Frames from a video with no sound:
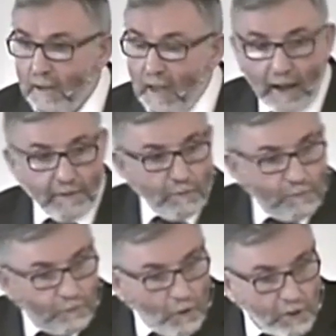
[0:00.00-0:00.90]
and the
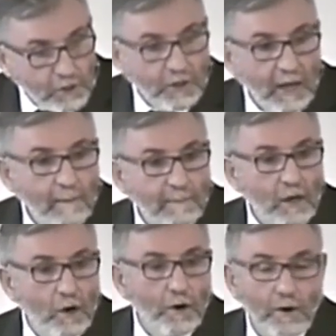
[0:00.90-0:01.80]
first time they
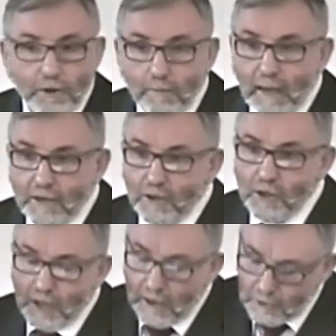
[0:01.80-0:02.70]
heard the message,
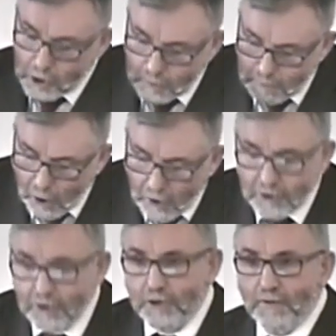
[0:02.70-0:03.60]
they
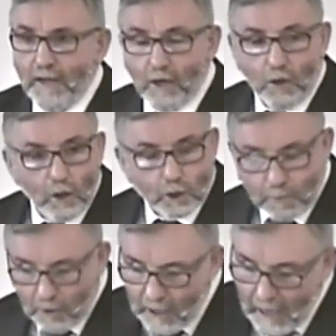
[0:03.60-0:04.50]
responded to that
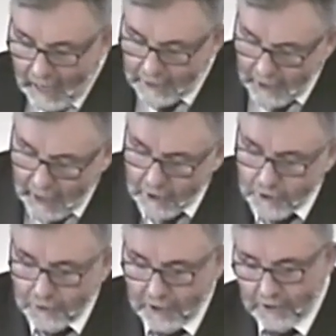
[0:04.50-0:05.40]
gospel and
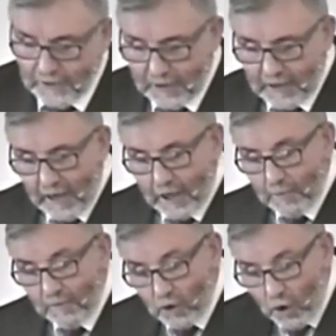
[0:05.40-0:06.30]
entered into the kingdom
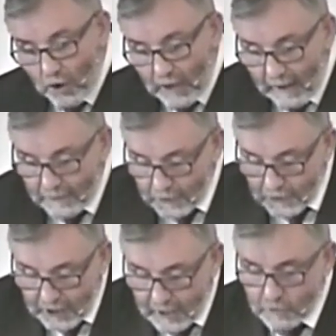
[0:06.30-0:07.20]
of God, and their
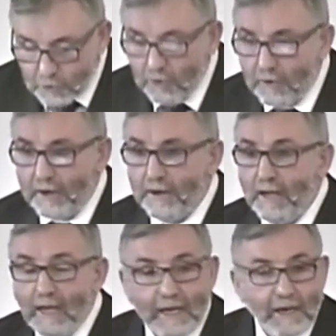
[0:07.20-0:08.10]
names were written
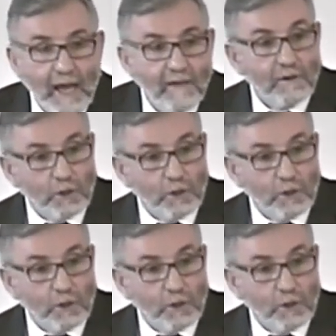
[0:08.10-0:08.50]
in heaven.